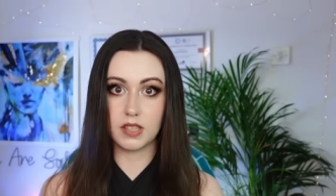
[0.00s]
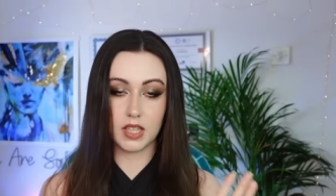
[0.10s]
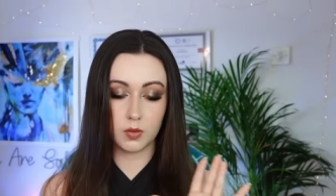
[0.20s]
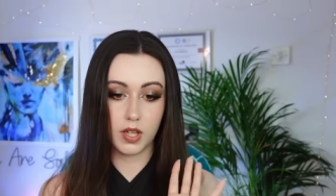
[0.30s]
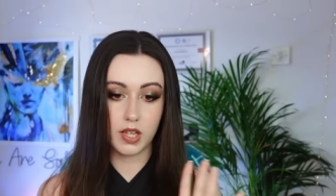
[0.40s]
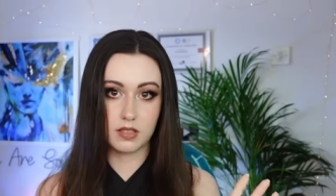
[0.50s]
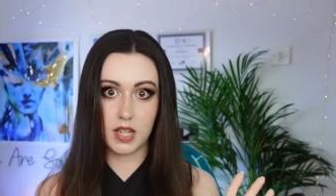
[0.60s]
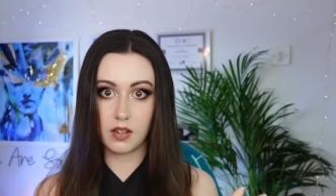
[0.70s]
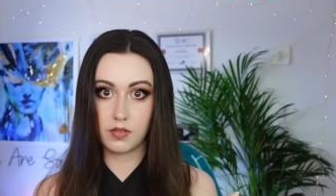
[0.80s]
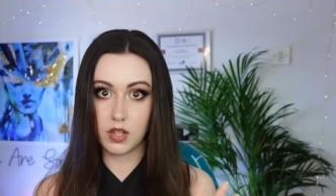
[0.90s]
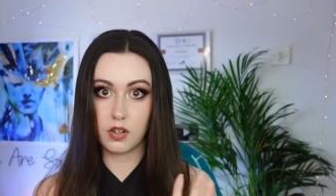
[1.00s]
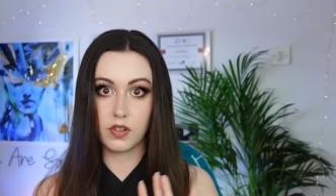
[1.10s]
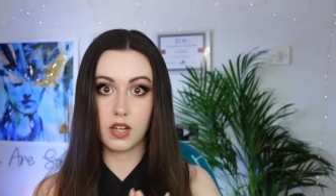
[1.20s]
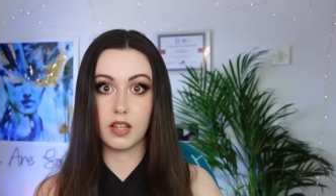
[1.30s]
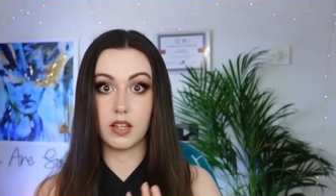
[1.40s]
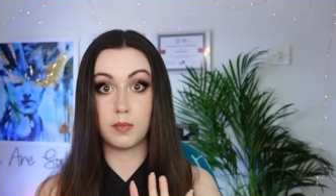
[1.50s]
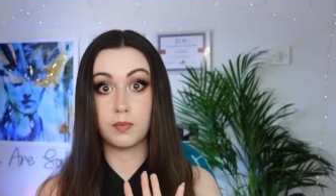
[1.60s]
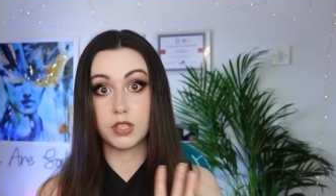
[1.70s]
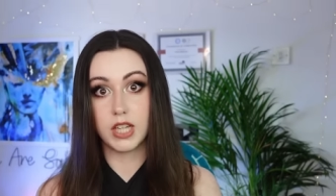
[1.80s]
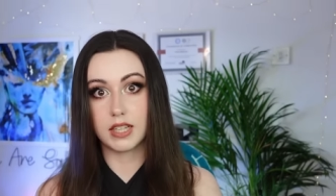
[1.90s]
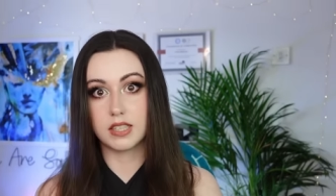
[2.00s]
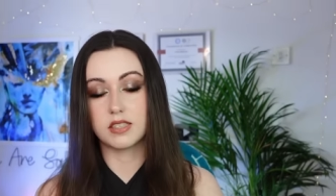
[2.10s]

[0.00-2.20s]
and that's why they stand in front of it and they protect it,